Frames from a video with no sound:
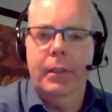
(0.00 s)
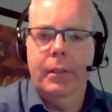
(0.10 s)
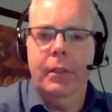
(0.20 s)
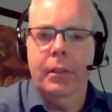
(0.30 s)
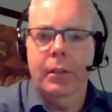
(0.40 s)

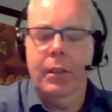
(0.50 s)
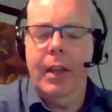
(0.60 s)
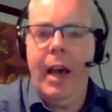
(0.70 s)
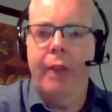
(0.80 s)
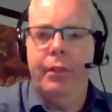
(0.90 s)
to
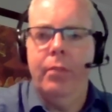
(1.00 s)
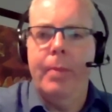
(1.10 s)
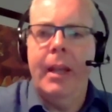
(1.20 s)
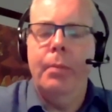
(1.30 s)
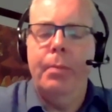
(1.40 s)
have as
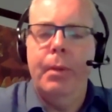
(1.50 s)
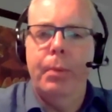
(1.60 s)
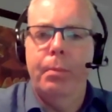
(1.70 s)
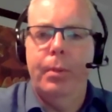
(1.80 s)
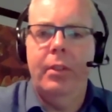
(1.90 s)
many
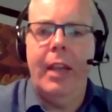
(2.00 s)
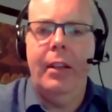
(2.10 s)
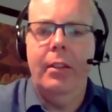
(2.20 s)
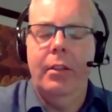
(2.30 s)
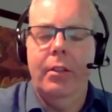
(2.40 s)
people
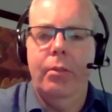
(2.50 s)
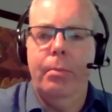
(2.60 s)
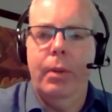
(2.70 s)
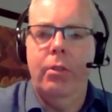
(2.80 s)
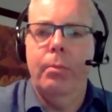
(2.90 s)
protected as
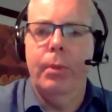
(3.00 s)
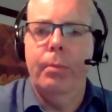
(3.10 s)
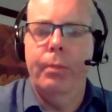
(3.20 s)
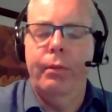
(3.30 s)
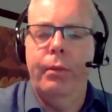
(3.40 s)

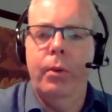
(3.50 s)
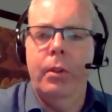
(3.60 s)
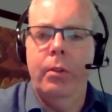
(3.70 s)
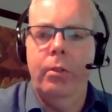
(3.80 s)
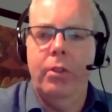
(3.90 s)
possible before
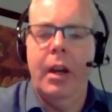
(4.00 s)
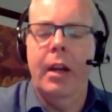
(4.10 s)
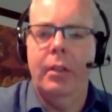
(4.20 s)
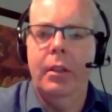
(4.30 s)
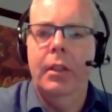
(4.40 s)
you
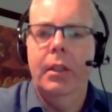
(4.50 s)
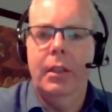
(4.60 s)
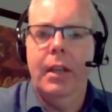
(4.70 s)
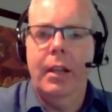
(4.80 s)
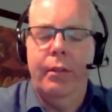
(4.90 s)
start
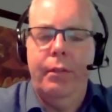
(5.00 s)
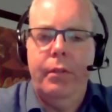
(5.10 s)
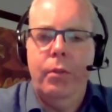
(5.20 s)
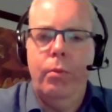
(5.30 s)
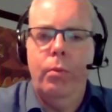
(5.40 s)
kind of
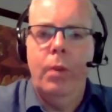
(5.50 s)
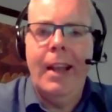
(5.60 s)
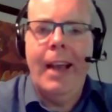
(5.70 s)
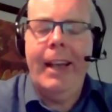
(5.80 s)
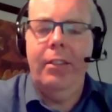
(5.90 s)

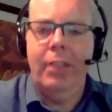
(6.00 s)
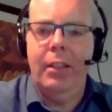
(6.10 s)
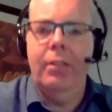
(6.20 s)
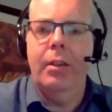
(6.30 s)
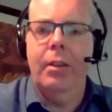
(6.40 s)

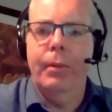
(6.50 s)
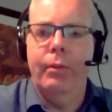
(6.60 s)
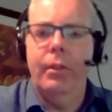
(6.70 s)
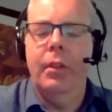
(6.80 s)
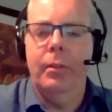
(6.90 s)
relaxing some of
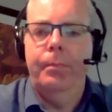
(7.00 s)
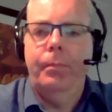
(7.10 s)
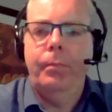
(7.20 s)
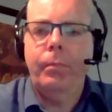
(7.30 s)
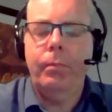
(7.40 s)
the
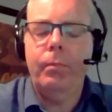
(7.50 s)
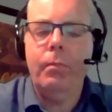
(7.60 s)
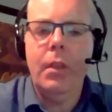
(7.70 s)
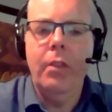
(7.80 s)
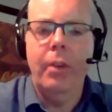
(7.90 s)

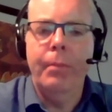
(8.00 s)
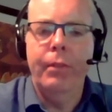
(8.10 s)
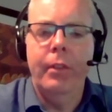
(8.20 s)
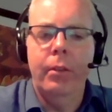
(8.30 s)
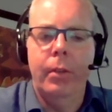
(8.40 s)
some
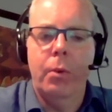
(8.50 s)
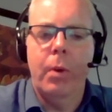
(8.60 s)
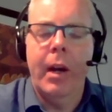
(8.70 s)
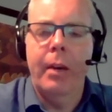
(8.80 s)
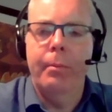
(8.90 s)
of the
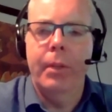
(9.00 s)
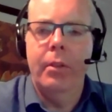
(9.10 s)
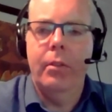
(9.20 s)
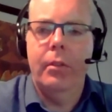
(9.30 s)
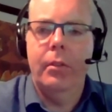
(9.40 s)

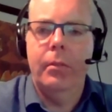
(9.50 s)
requirements.